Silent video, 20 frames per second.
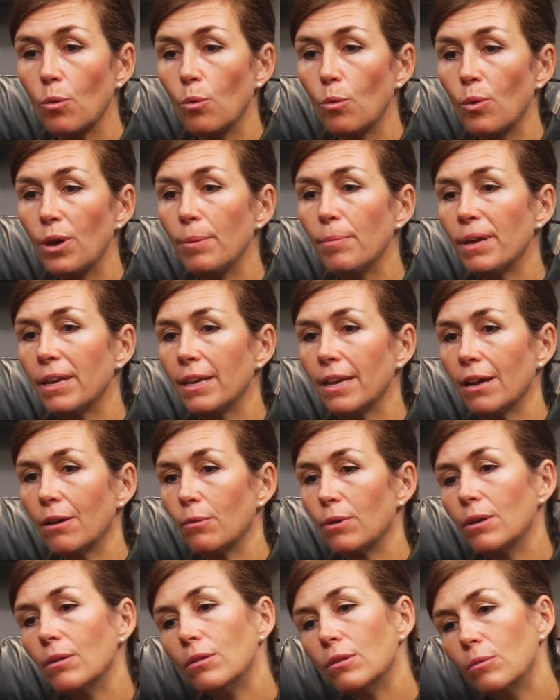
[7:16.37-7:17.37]

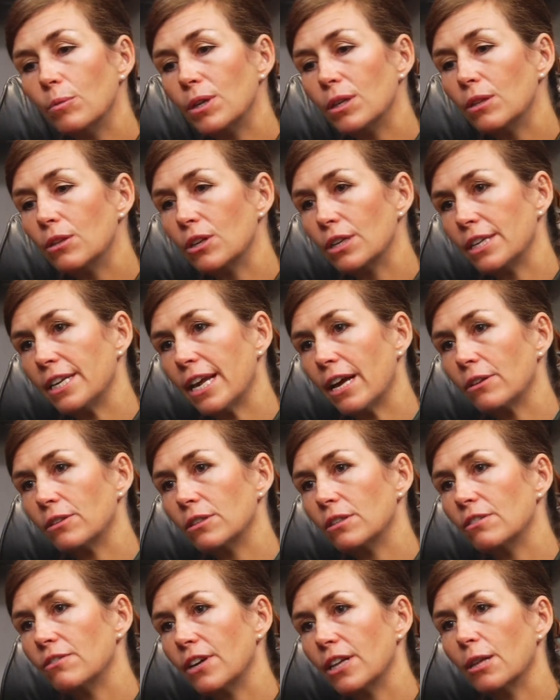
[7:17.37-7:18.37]
we'll look now
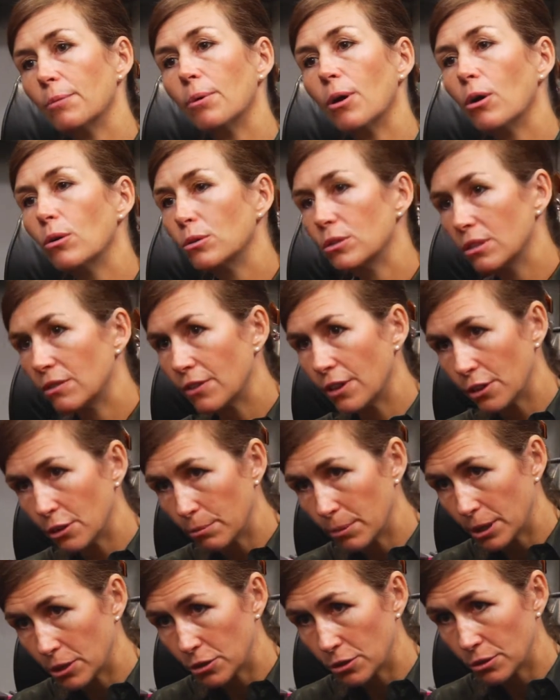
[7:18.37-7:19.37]
to develop a host of other
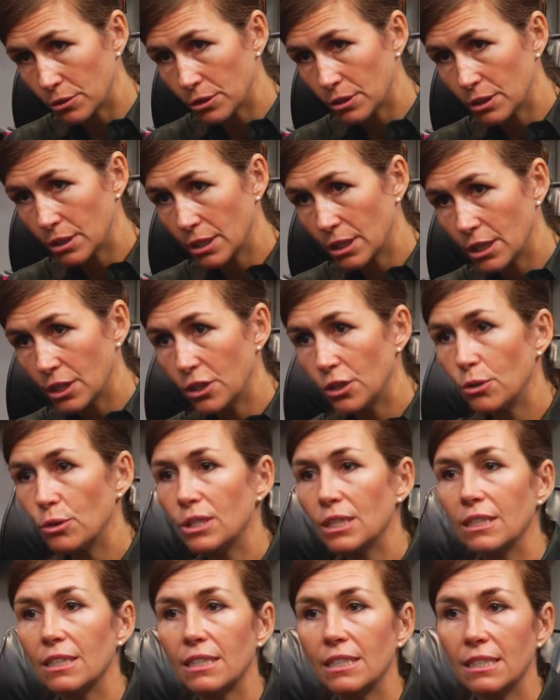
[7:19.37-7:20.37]
measures
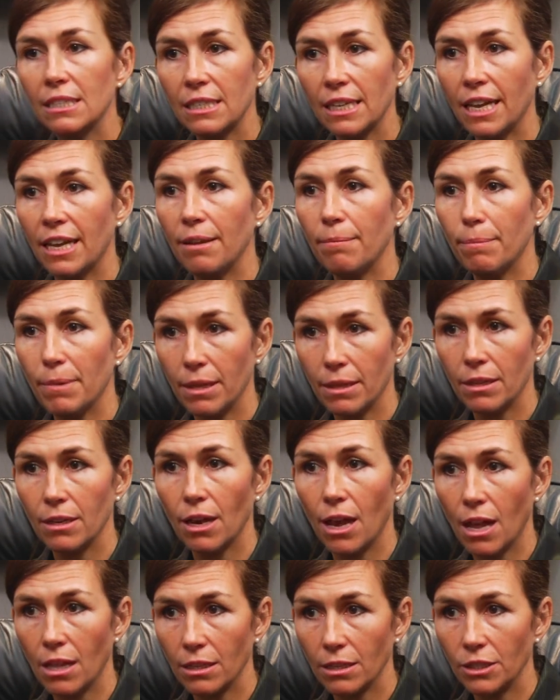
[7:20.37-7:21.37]
using the same
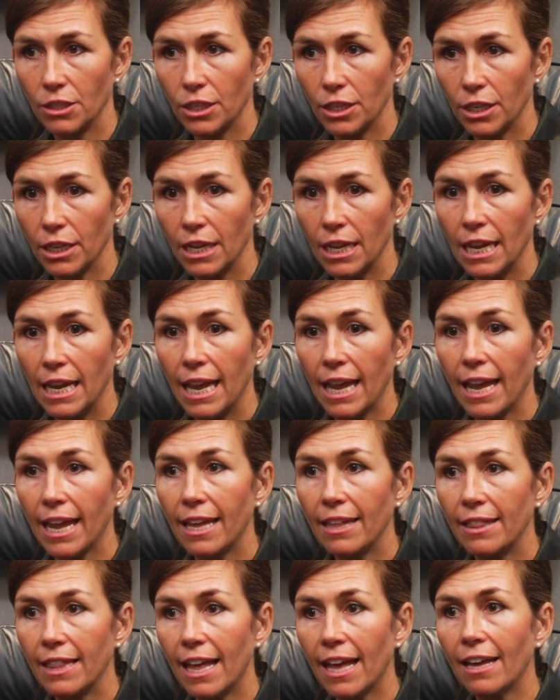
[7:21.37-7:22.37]
methodology.
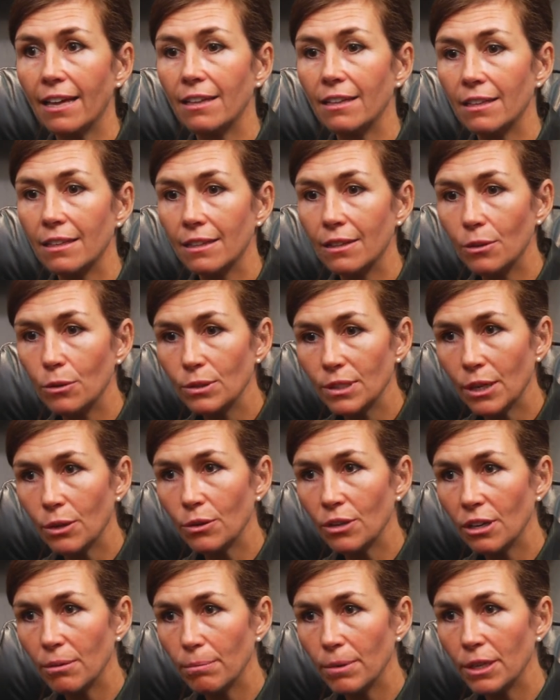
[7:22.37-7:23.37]
And those
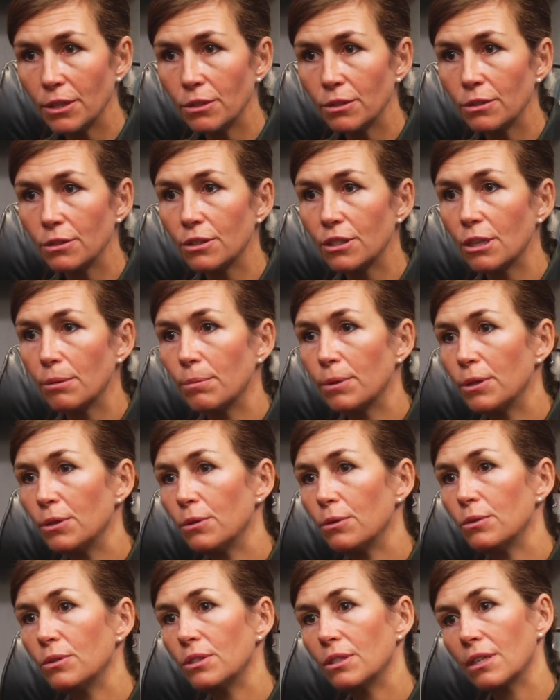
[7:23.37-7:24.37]
outcome measures can be
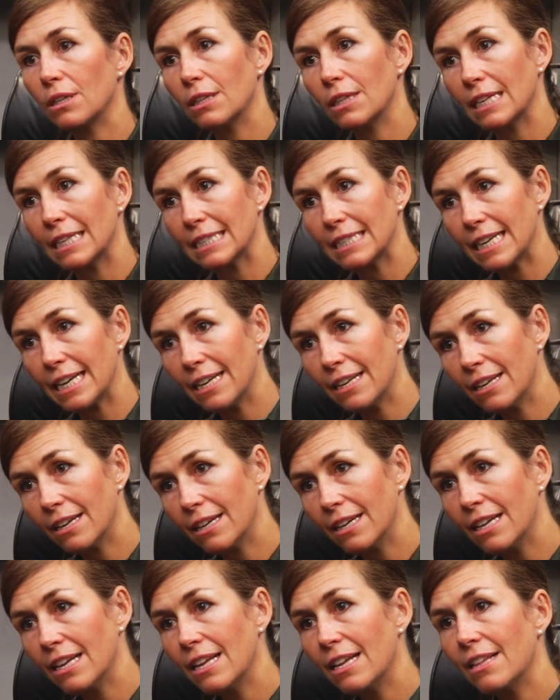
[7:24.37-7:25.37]
used to collect
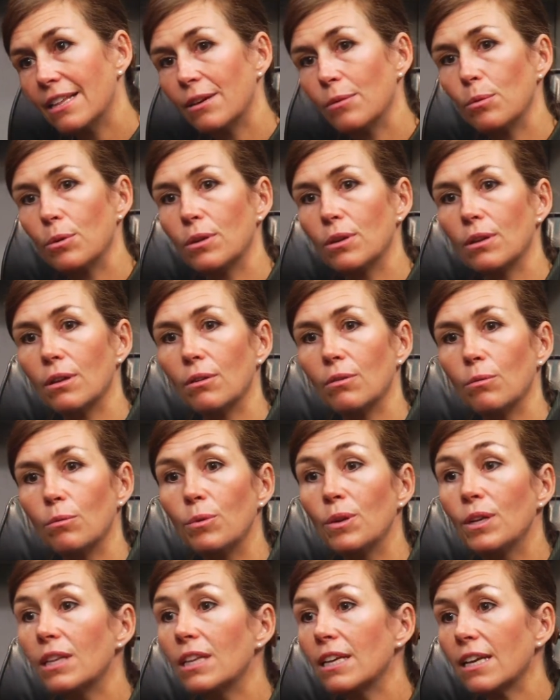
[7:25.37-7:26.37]
data that will
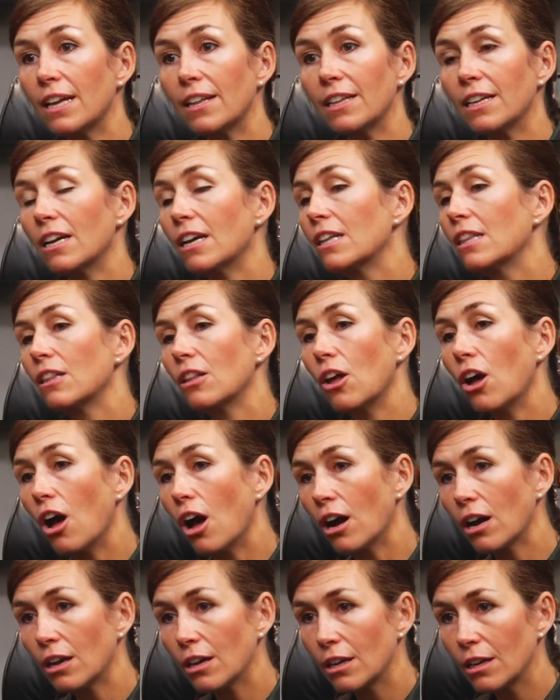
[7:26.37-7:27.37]
really, I think,
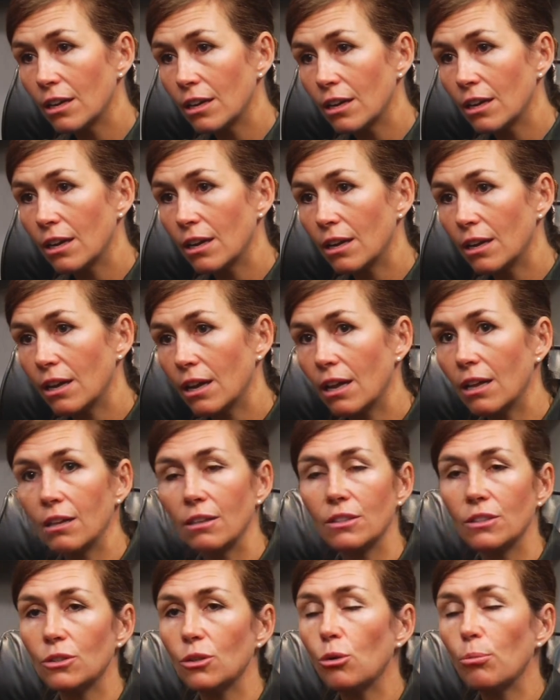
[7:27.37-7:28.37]
unlock
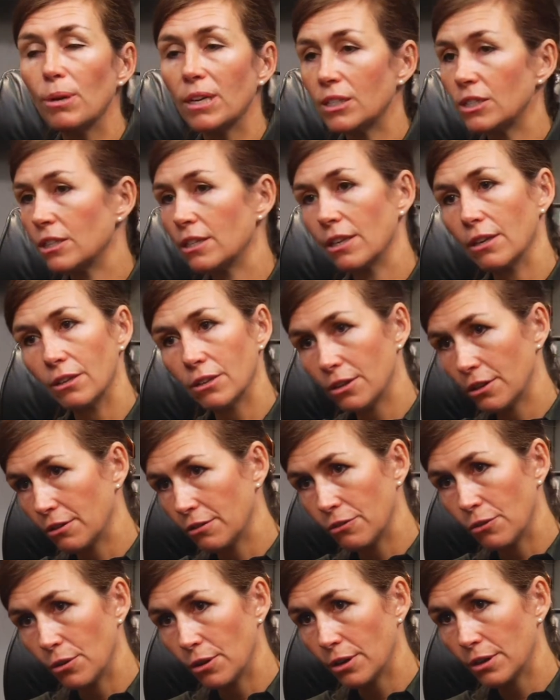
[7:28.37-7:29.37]
so much in healthcare
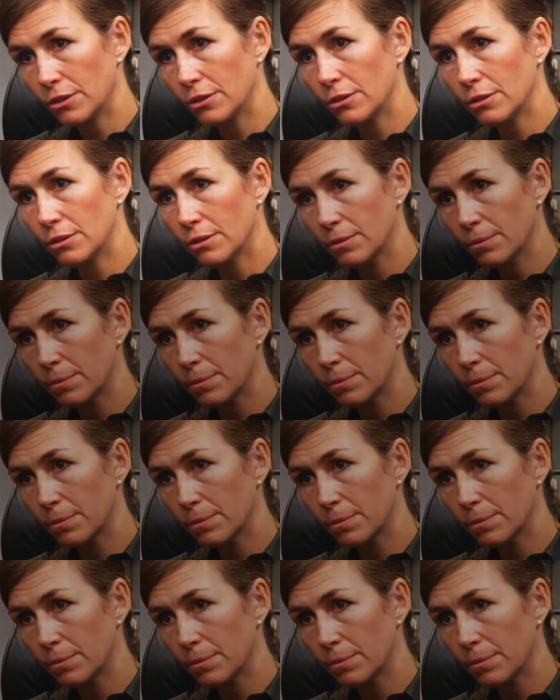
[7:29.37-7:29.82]
for us.